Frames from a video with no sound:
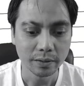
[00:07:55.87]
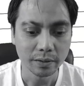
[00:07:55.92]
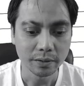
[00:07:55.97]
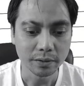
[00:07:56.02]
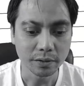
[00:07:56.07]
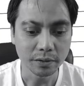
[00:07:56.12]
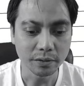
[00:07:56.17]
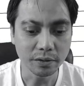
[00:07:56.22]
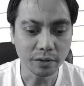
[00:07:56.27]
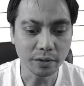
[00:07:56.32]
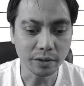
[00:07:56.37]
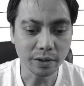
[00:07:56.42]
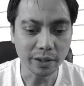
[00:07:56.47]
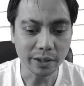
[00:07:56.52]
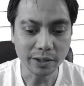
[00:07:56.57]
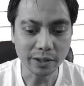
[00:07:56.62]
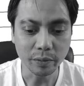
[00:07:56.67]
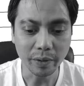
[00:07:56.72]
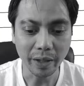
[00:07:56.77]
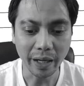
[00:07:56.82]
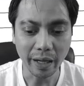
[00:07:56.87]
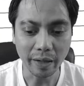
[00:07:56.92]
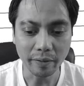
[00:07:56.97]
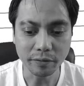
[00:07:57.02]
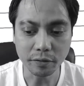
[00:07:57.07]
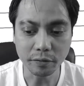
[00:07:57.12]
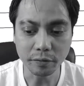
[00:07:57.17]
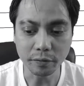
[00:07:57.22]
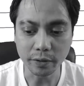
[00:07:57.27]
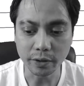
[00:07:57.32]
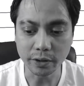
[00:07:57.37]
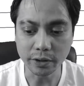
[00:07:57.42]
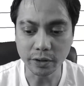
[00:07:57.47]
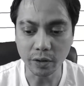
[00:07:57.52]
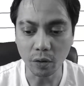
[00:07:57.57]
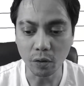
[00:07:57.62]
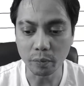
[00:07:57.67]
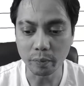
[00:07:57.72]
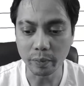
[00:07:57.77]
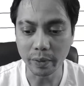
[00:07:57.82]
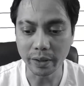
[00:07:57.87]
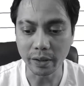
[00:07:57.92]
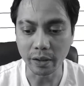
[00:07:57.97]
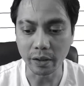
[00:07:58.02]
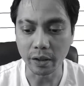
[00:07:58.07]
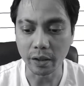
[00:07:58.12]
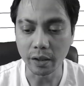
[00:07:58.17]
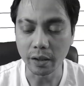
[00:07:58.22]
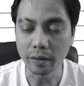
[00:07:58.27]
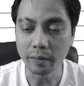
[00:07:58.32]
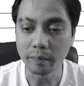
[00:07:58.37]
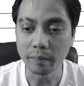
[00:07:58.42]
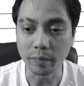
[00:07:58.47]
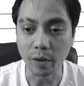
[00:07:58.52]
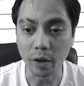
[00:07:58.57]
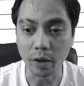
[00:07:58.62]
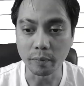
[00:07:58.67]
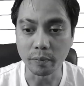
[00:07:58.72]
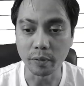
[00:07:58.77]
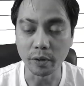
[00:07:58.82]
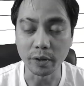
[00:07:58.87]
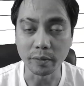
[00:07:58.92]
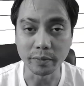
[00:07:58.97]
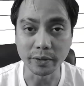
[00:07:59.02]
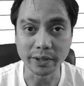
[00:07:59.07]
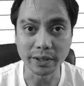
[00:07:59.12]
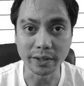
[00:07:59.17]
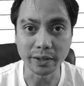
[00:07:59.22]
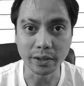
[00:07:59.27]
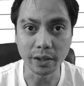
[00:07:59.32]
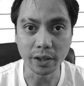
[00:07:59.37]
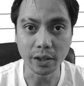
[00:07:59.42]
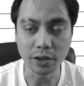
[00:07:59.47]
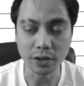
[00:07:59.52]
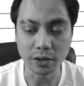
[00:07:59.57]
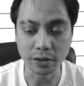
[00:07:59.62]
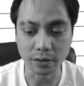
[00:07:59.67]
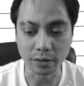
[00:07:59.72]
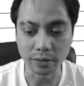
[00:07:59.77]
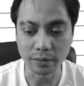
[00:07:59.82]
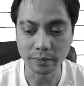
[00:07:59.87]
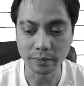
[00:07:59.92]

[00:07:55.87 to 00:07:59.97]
To do this, we have to first open our PowerPoint presentation.